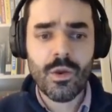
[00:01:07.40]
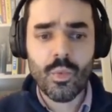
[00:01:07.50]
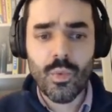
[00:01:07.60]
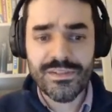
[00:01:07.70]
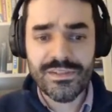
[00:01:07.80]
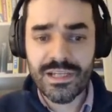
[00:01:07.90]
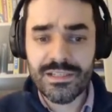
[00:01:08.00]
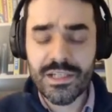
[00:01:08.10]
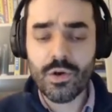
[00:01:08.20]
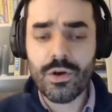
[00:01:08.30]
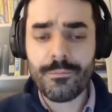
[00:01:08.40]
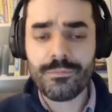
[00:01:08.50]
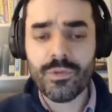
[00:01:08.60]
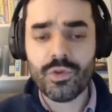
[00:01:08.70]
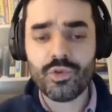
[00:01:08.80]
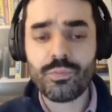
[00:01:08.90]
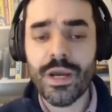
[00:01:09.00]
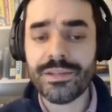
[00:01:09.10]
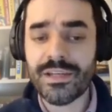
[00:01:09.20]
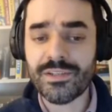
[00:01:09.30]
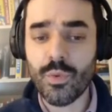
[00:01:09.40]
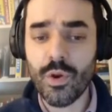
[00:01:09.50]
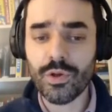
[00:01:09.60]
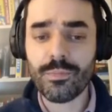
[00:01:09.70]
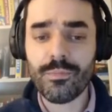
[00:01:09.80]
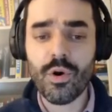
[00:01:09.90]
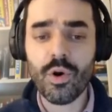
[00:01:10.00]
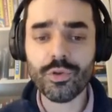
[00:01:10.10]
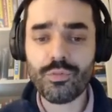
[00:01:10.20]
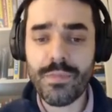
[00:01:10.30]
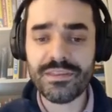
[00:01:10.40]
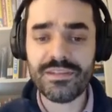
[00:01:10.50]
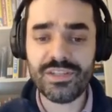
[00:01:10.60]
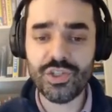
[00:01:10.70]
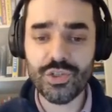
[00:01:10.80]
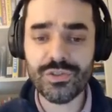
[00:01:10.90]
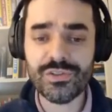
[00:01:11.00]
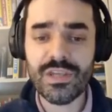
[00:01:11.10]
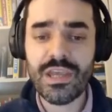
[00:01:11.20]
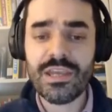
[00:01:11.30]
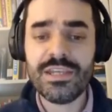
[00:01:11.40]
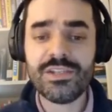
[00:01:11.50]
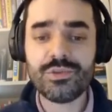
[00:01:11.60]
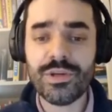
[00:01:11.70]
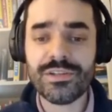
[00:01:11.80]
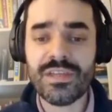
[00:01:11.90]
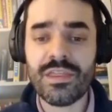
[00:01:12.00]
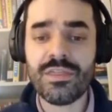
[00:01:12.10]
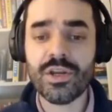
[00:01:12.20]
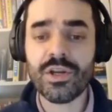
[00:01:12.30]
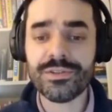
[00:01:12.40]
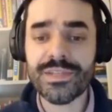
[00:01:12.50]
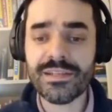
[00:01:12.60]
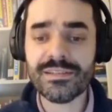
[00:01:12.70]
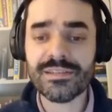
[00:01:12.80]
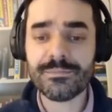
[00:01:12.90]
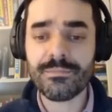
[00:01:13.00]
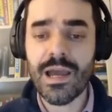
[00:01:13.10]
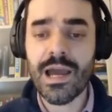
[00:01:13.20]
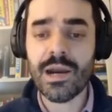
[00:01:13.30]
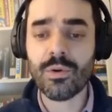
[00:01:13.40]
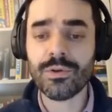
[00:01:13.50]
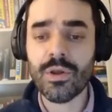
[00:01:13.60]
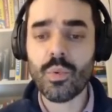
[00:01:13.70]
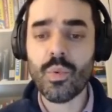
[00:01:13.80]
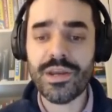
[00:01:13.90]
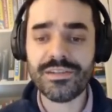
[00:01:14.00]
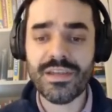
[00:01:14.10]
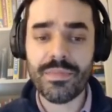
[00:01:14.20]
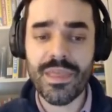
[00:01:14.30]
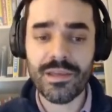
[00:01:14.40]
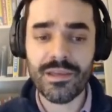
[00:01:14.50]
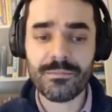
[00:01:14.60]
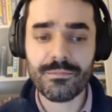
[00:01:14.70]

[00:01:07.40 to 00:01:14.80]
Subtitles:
What's critical to prioritize work or to make decisions is to understand the context around what is happening.